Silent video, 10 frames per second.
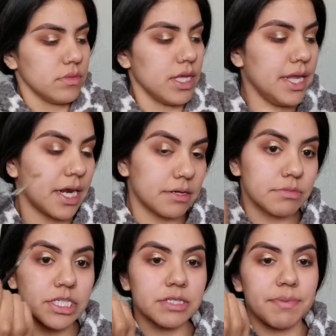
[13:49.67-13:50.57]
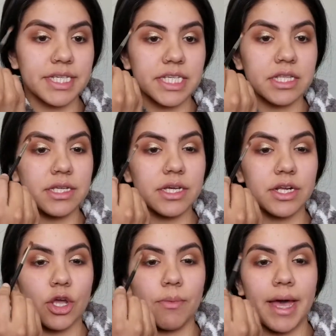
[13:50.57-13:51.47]
And I'm just basically going to
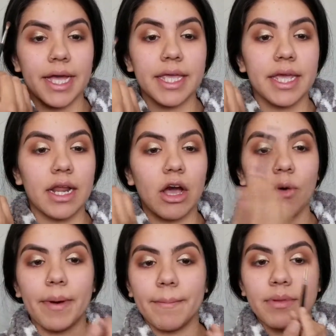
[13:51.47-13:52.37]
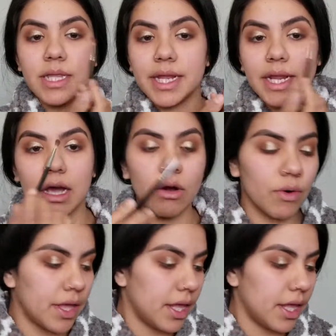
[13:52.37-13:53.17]
go back and help blend out